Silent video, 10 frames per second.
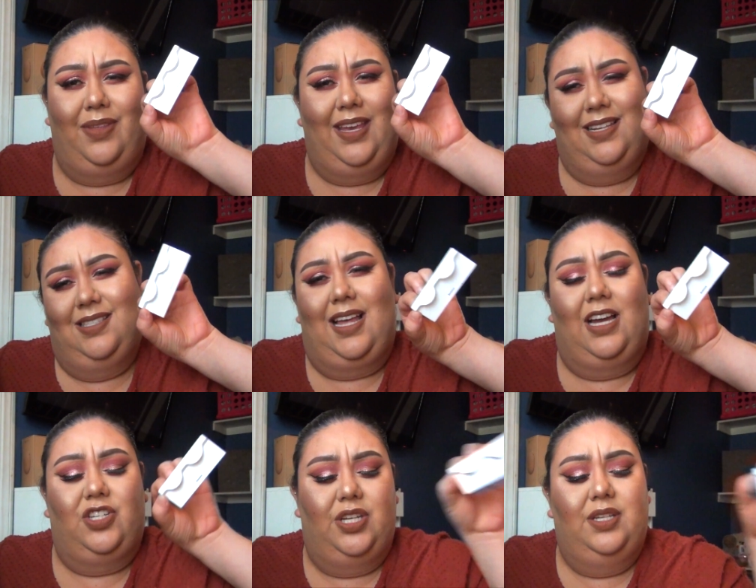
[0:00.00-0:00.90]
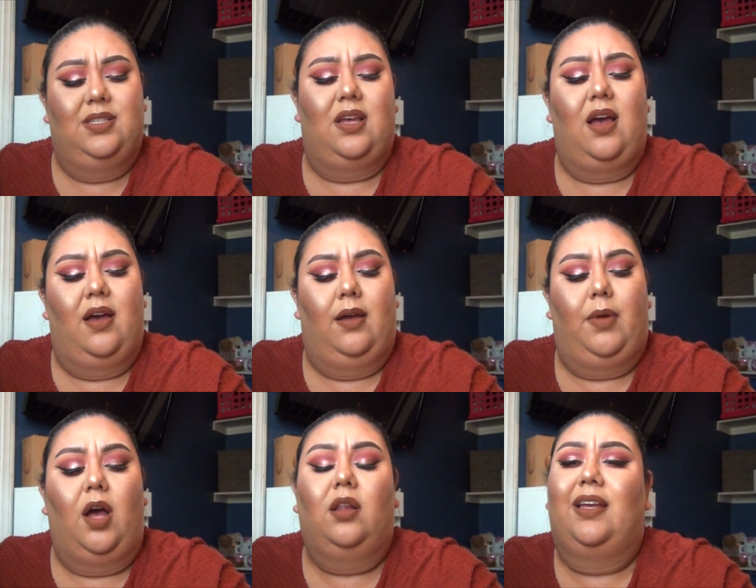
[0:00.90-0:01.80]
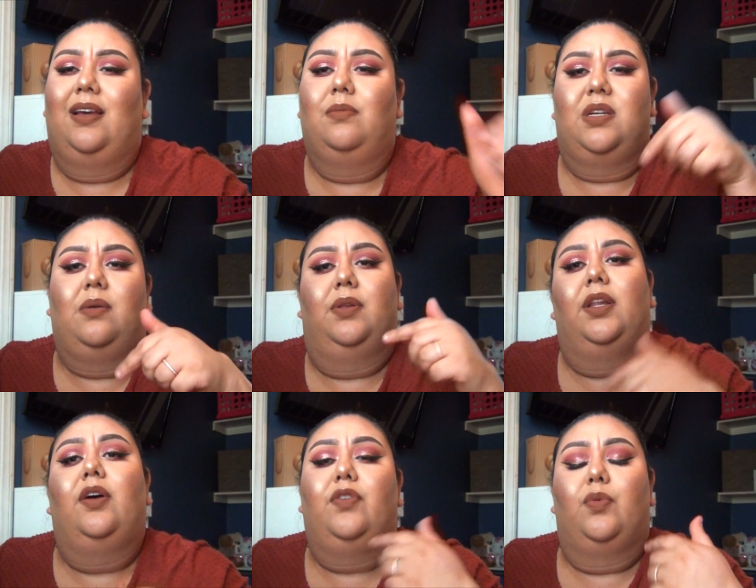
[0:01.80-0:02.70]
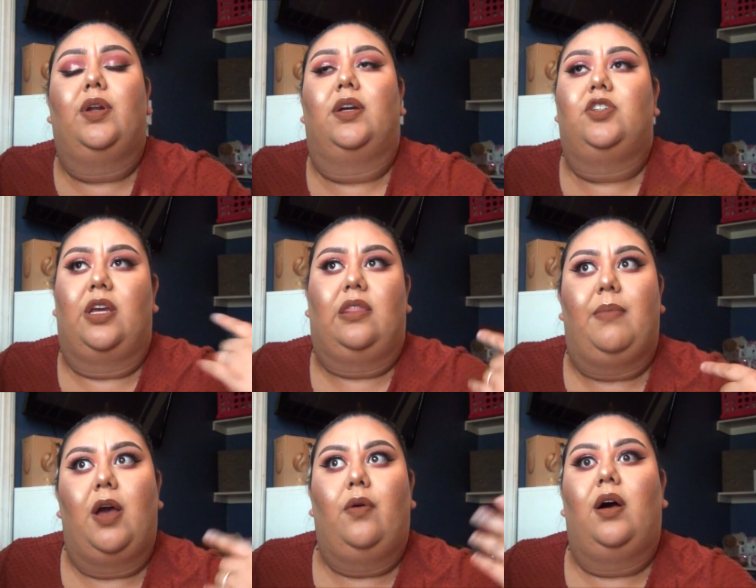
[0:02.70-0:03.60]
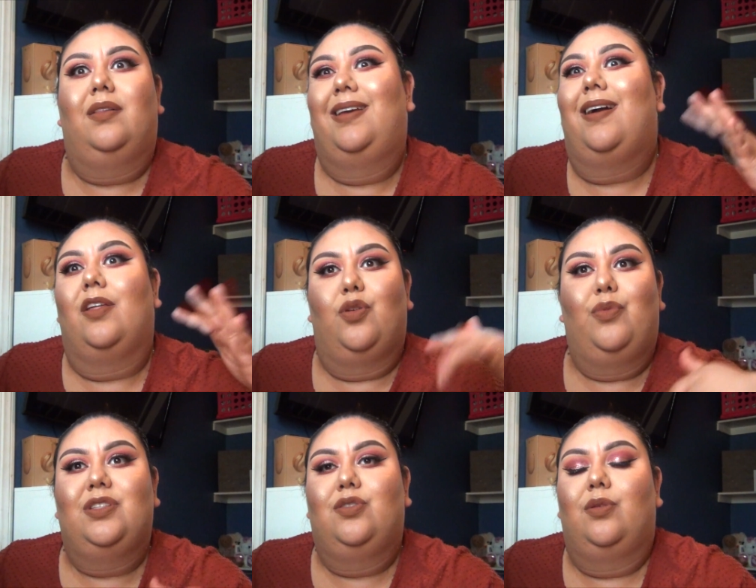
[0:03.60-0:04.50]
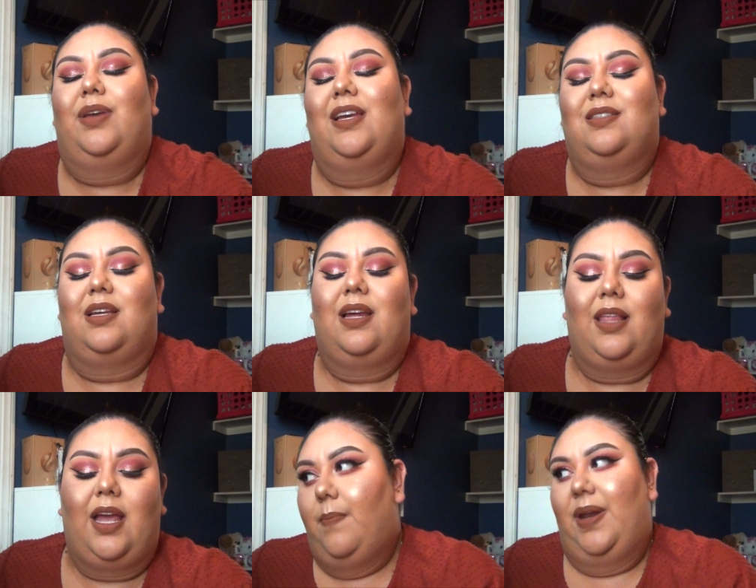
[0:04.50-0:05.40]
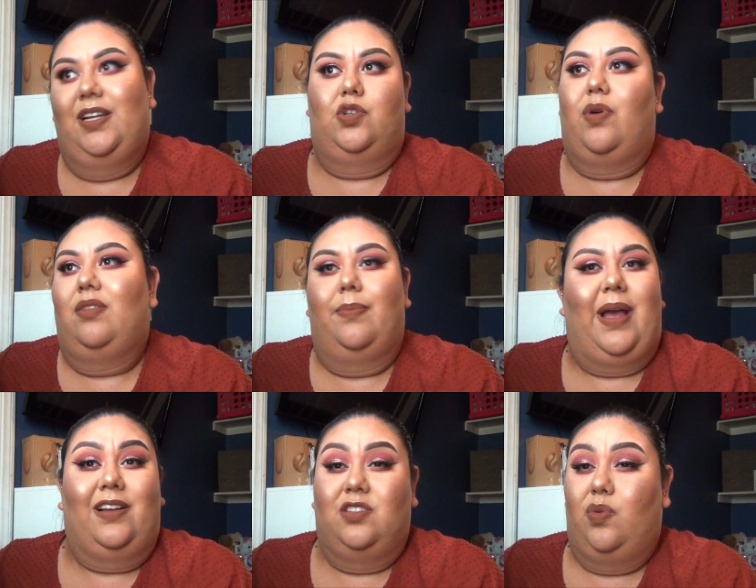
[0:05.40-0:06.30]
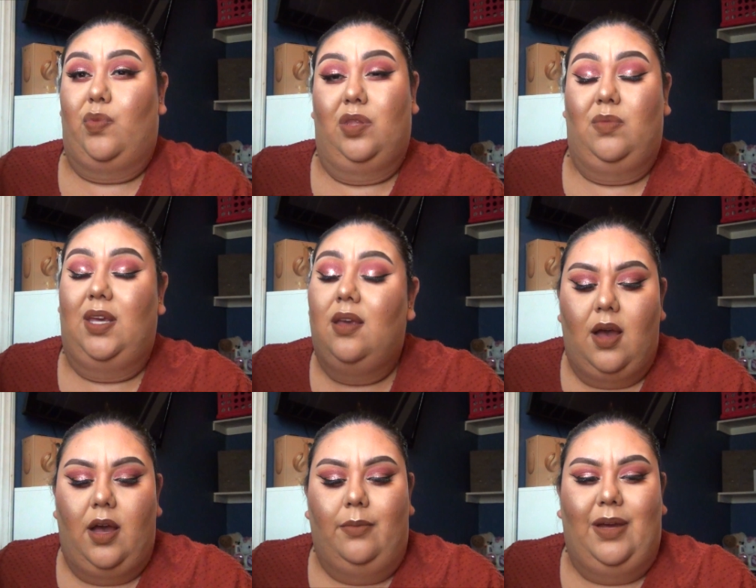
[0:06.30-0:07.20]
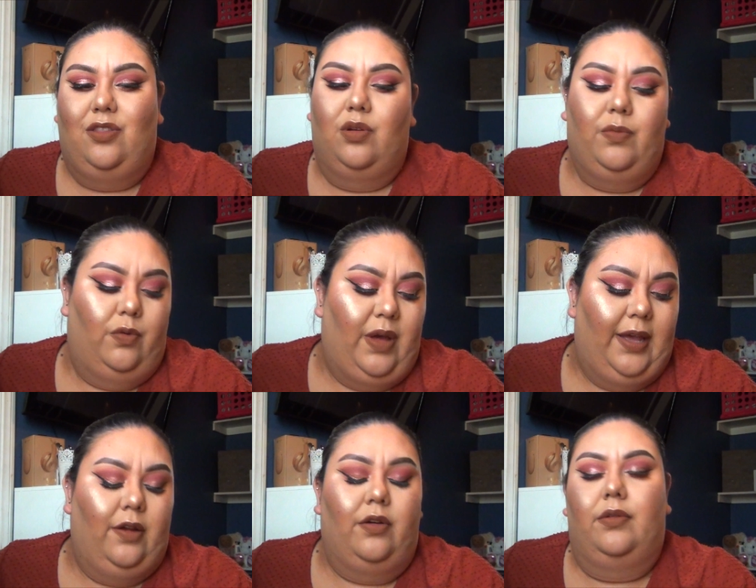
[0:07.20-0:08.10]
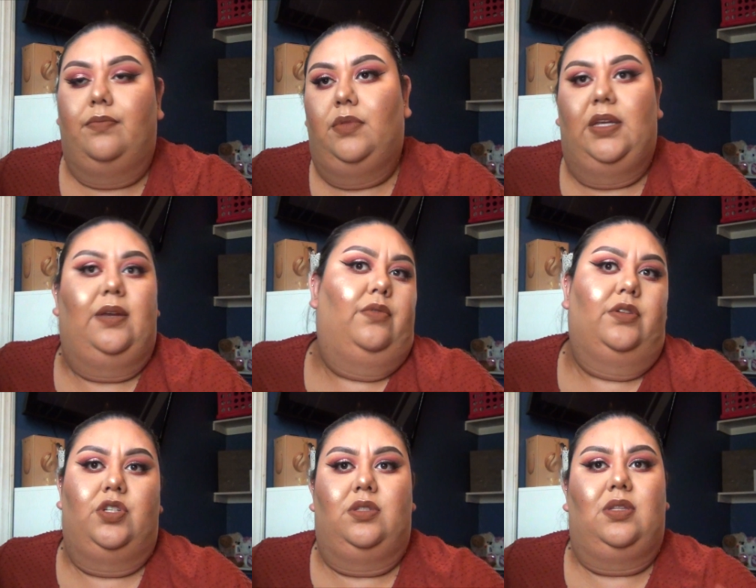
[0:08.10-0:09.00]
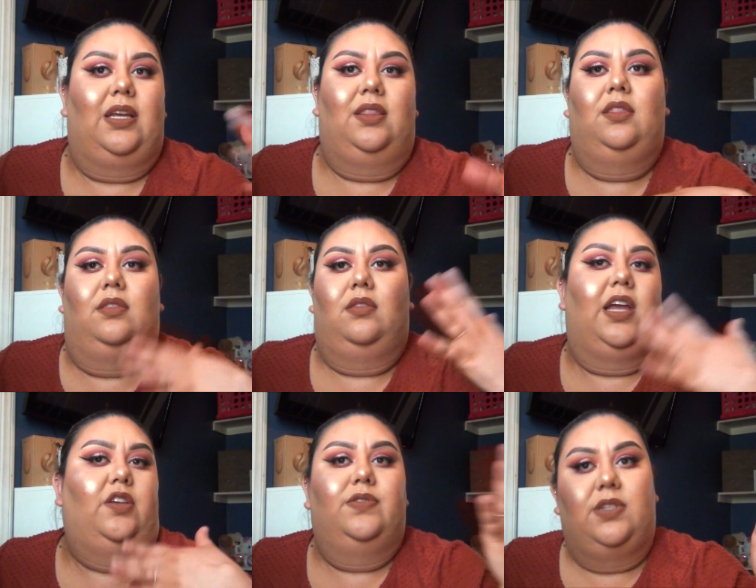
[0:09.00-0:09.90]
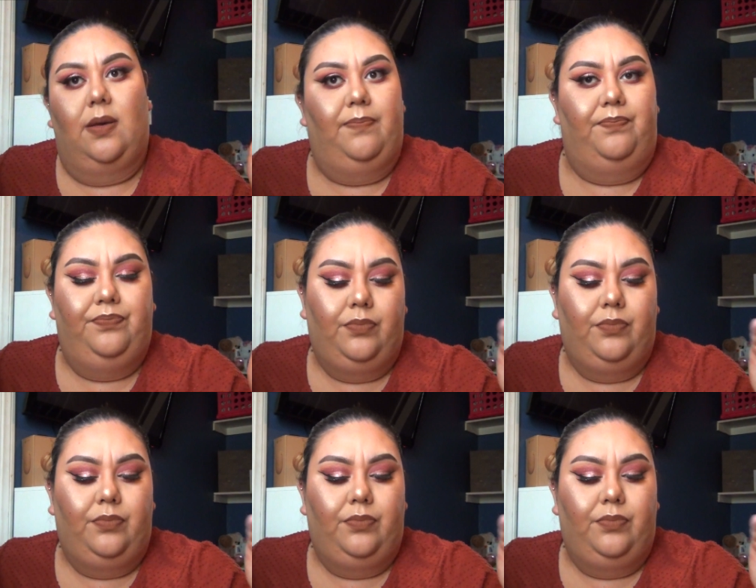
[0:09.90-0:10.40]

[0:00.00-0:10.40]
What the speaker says: Kiss Lashes. I'll link them down below if you want to check them out. I'll link other ones from Kiss that I like, but I don't have the packaging with me. I threw them away, or they were just like, I used them